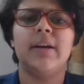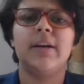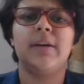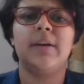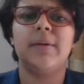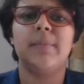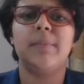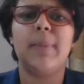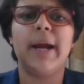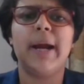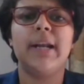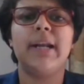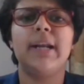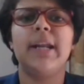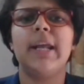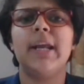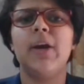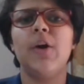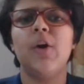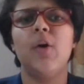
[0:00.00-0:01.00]

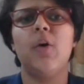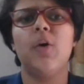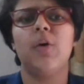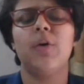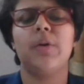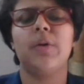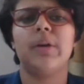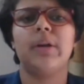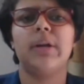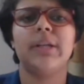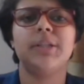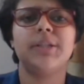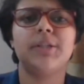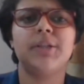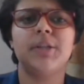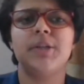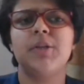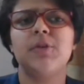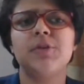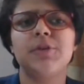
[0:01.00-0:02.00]
binding or
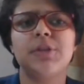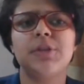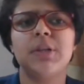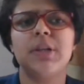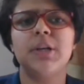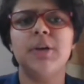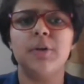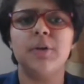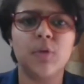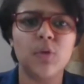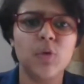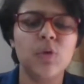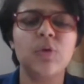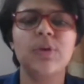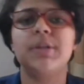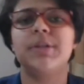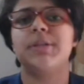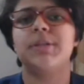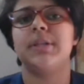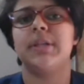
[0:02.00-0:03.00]
institutional
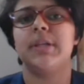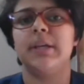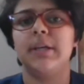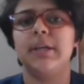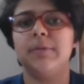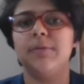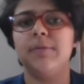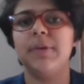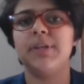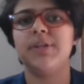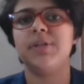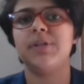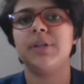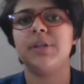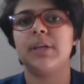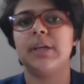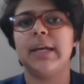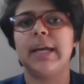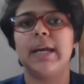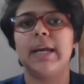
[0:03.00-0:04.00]
rules which
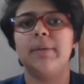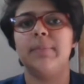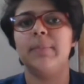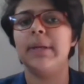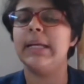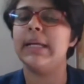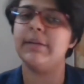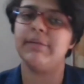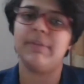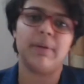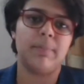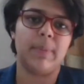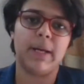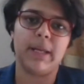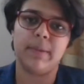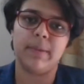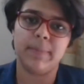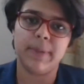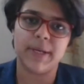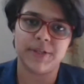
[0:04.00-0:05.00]
can be given by
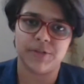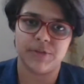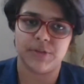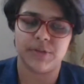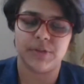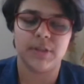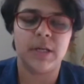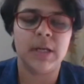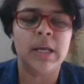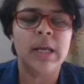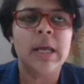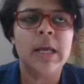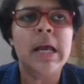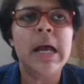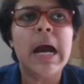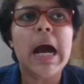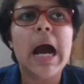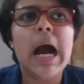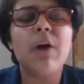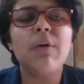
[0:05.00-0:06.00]
a patient.
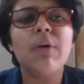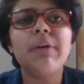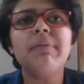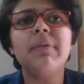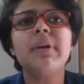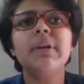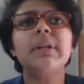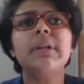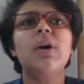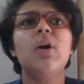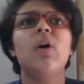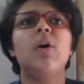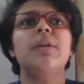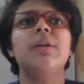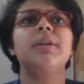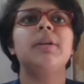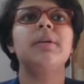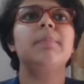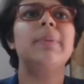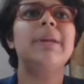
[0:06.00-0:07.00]
However, the
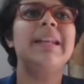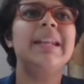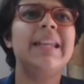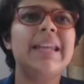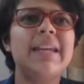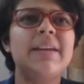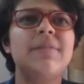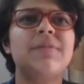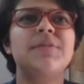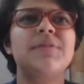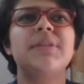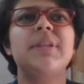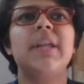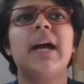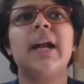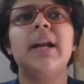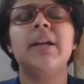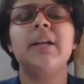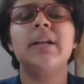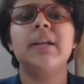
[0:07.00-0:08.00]
author believes
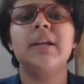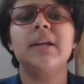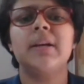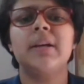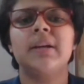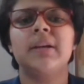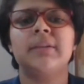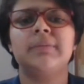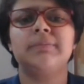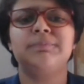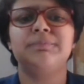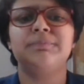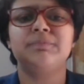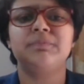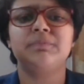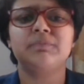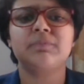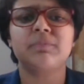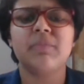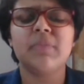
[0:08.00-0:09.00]
that
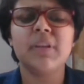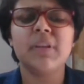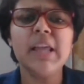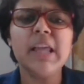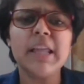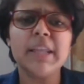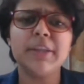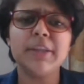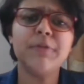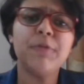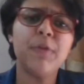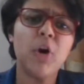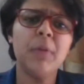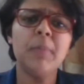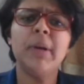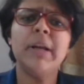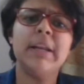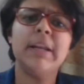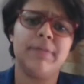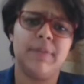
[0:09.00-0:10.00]
the
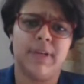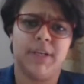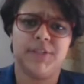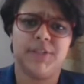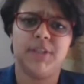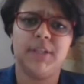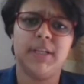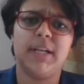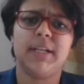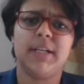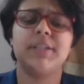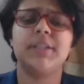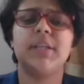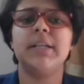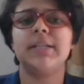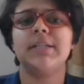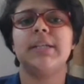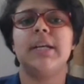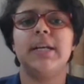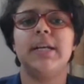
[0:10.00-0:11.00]
former definition, that is
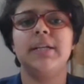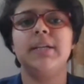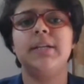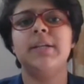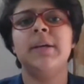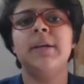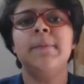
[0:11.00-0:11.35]
consent